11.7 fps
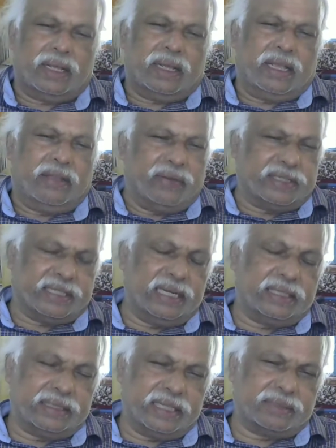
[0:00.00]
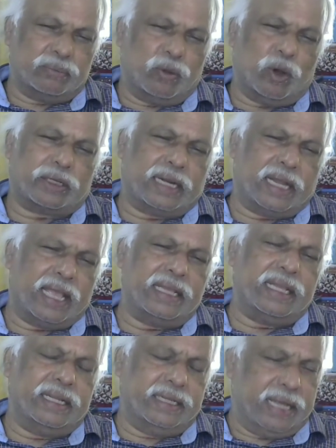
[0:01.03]
If a silt is more
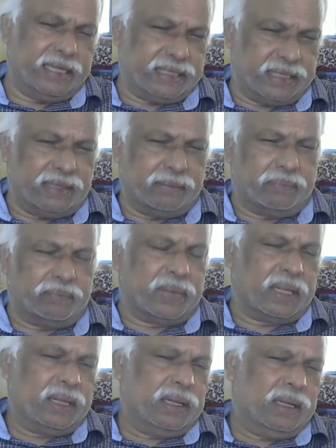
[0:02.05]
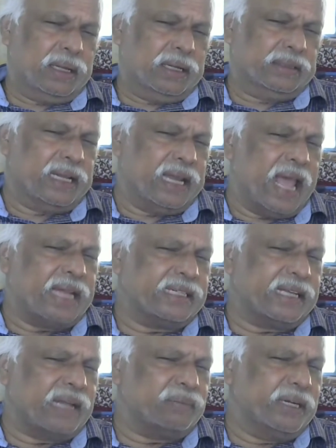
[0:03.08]
clayey in nature, the land
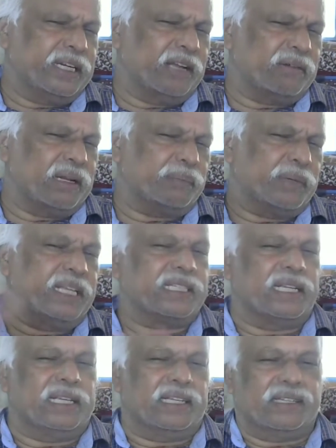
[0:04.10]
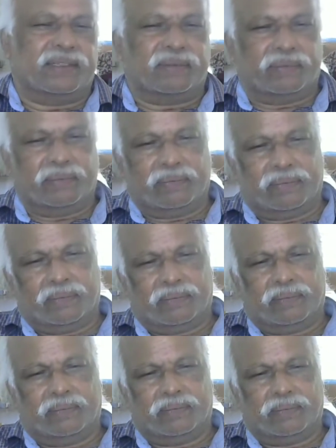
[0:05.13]
can be developed easily.
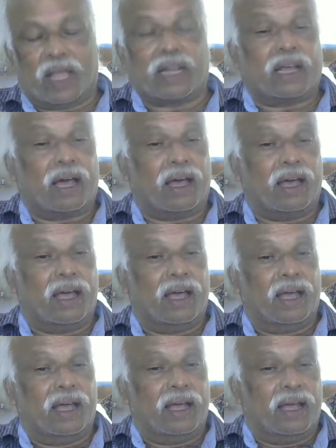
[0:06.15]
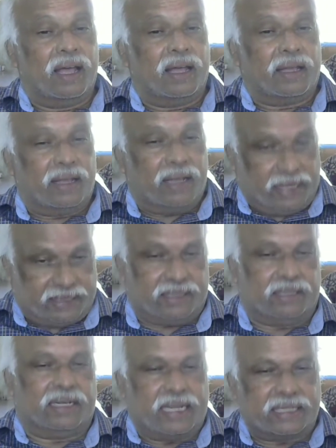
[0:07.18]

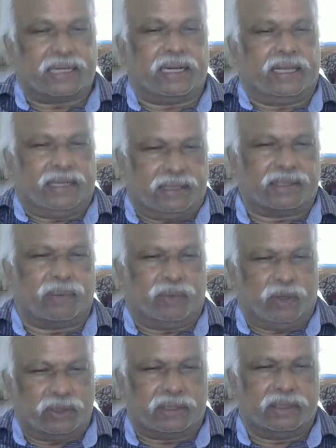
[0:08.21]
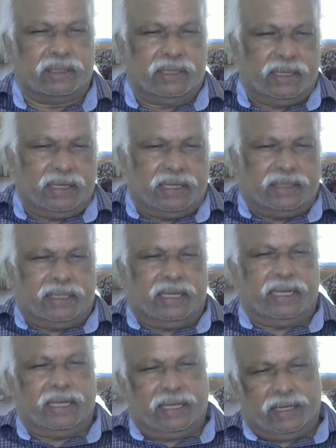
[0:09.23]
Yes, less clay. Suppose
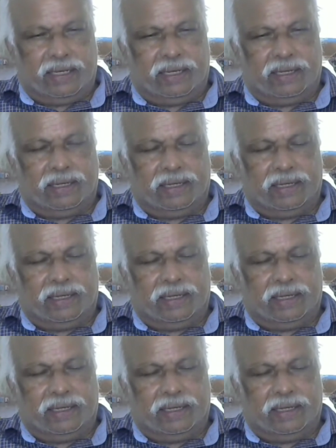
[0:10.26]
the